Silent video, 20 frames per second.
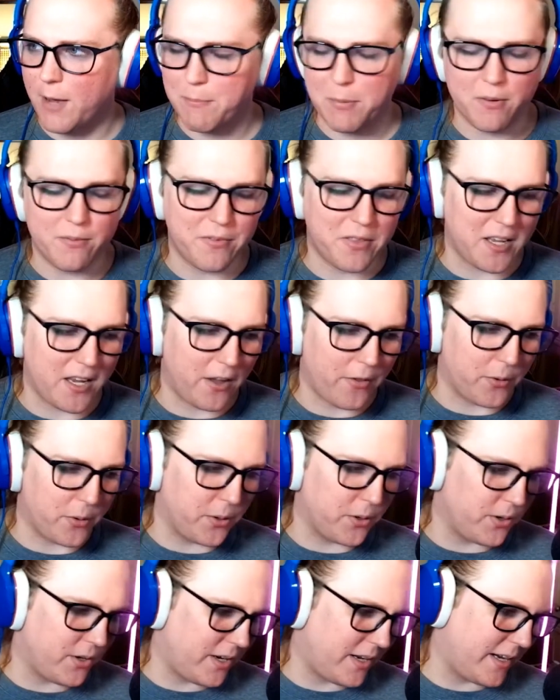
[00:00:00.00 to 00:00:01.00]
of the
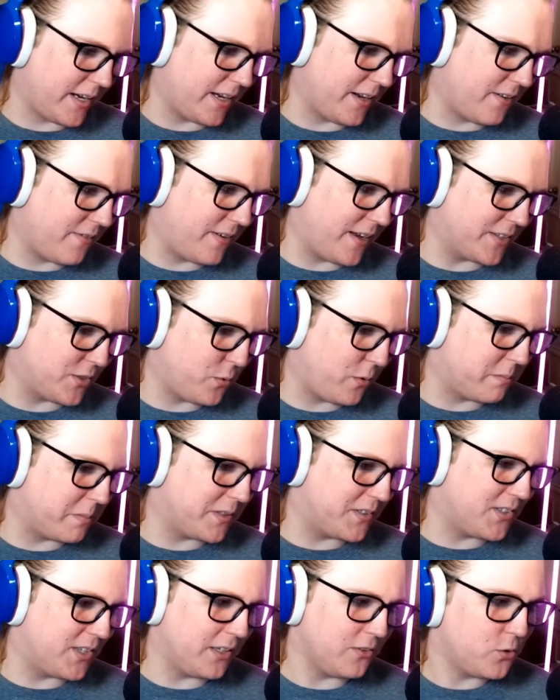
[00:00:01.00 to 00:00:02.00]
other events we've been
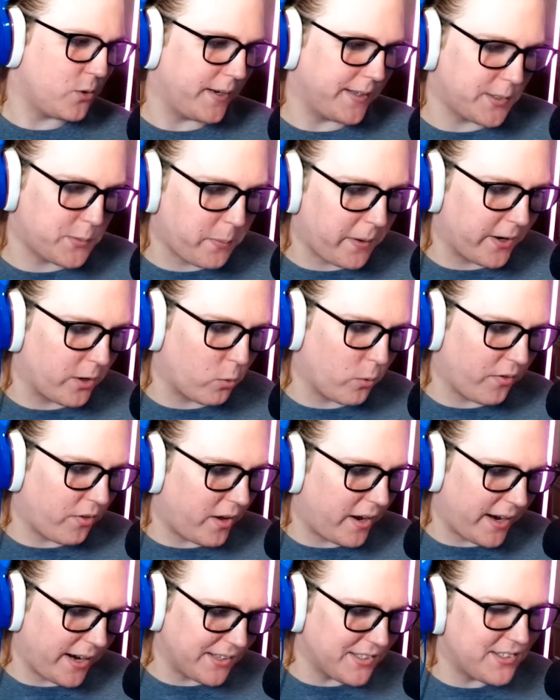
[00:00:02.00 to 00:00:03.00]
seeing transpire with
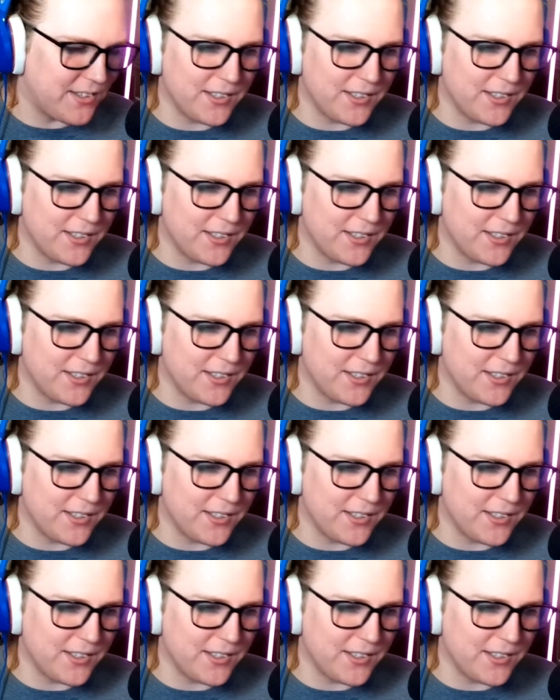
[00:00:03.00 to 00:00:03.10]
ICE.